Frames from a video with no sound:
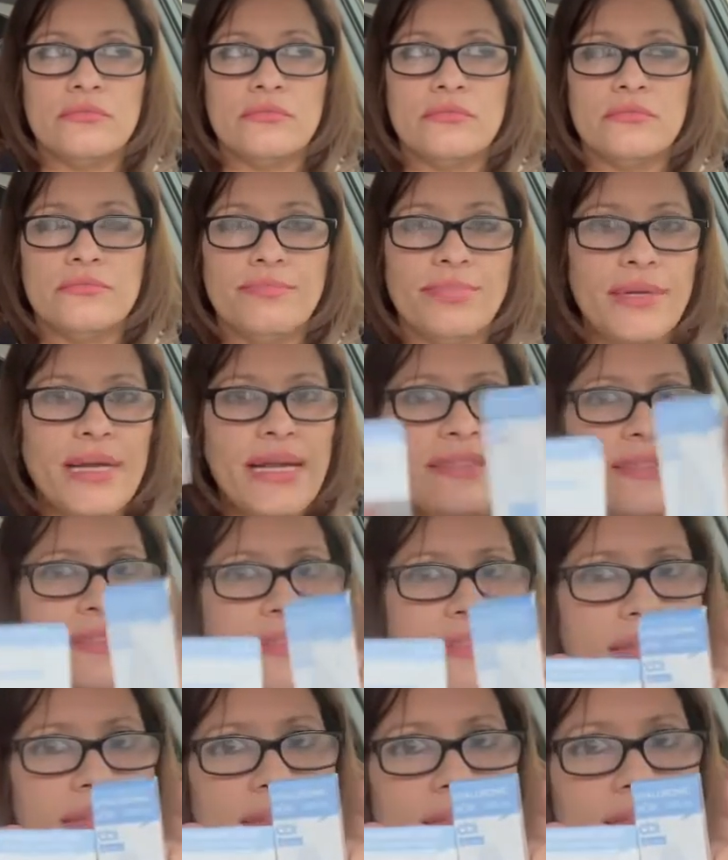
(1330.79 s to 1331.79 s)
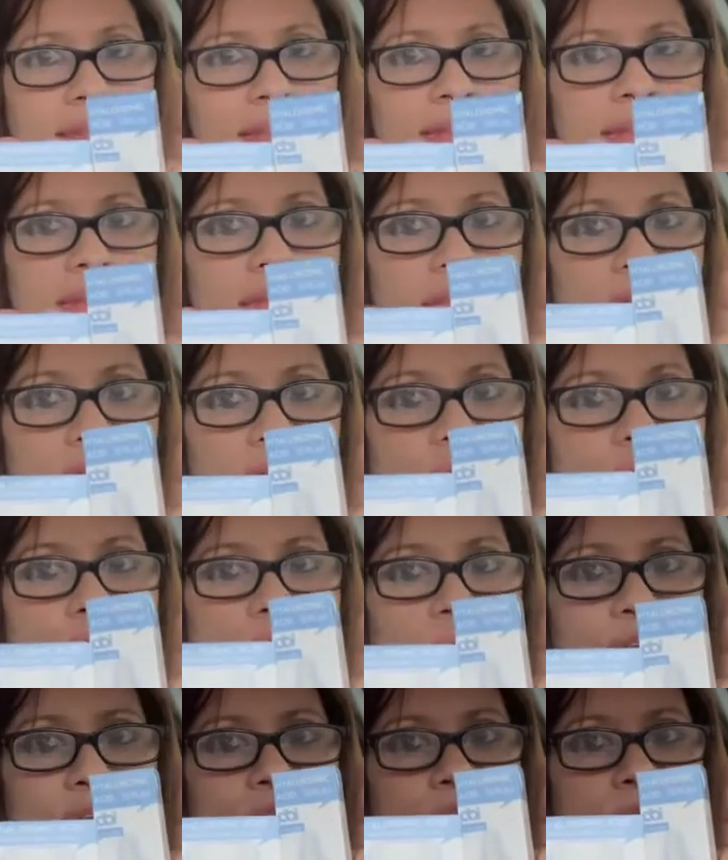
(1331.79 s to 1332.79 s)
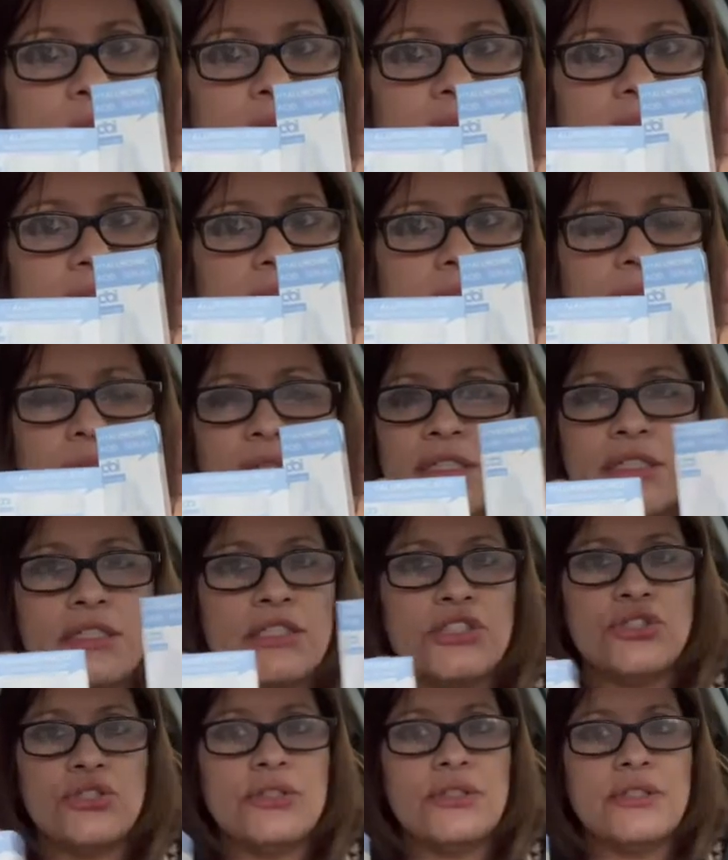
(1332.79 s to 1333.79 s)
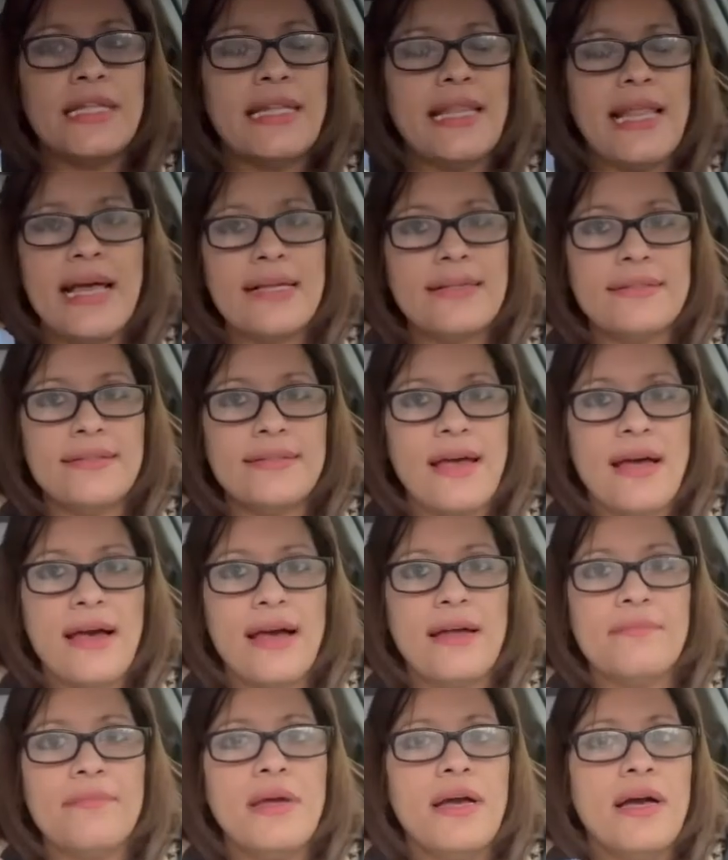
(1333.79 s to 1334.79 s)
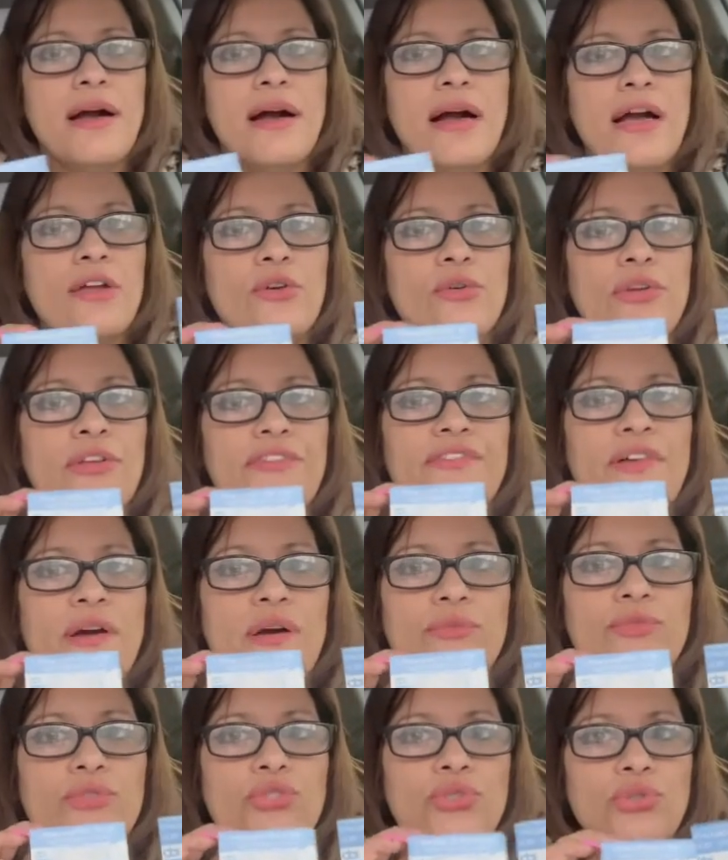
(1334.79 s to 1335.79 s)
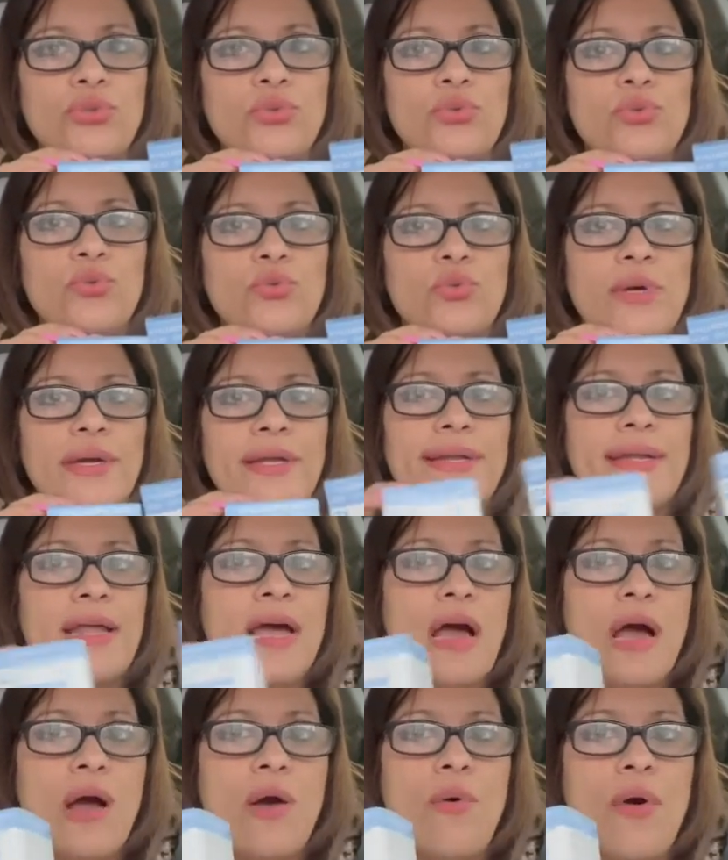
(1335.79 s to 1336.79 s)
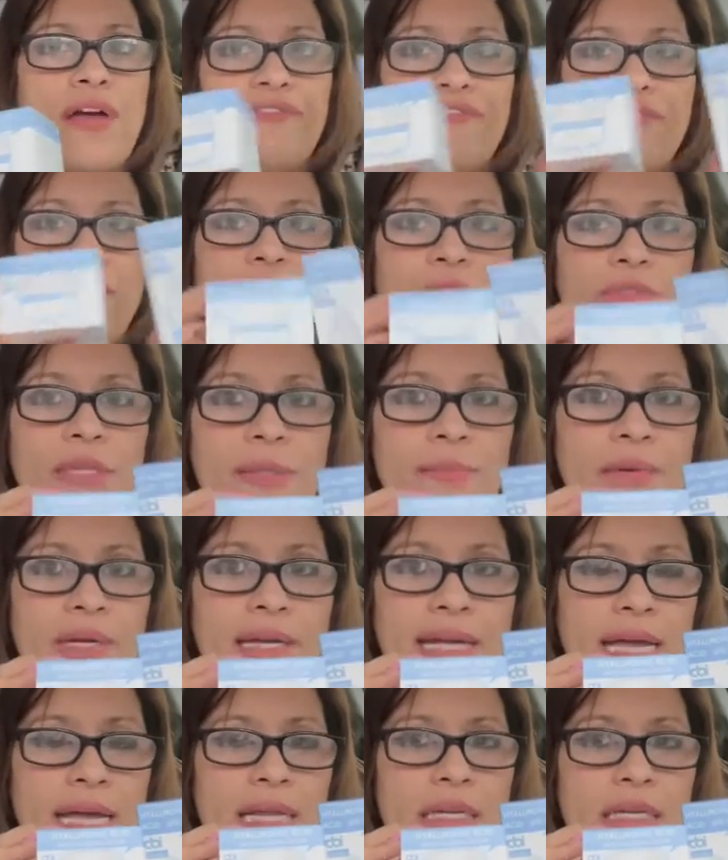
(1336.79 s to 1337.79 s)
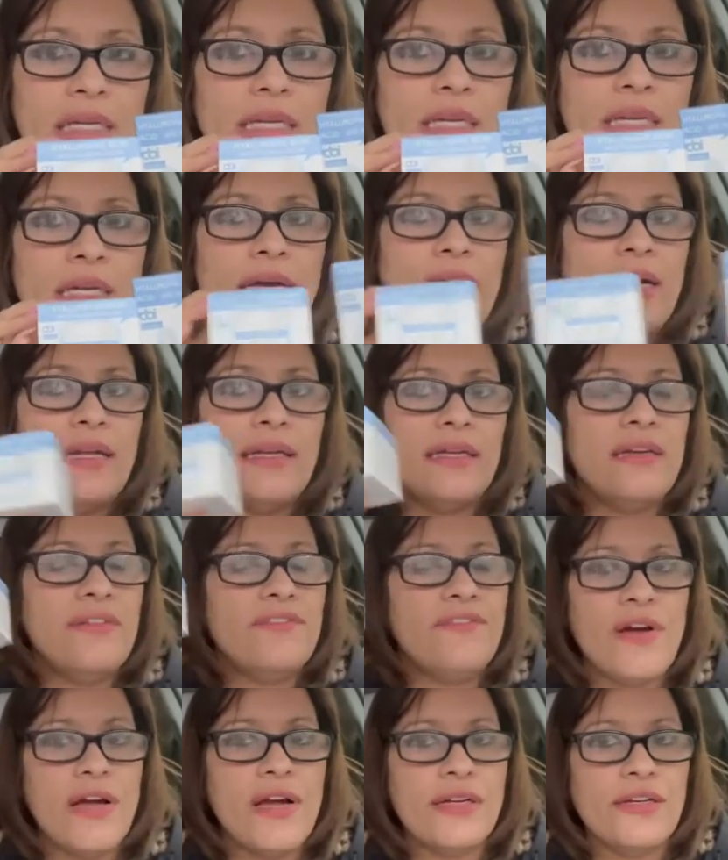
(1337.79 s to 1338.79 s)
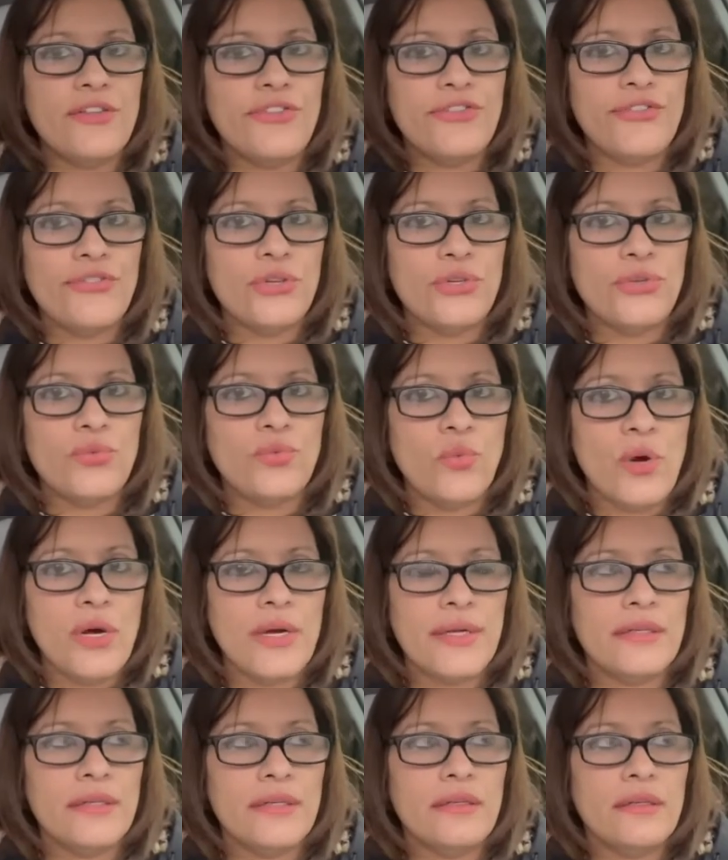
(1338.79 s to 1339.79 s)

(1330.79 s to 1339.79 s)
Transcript: But I think this is the only one because the last time I only found two and now I found them again. I didn't find a third one.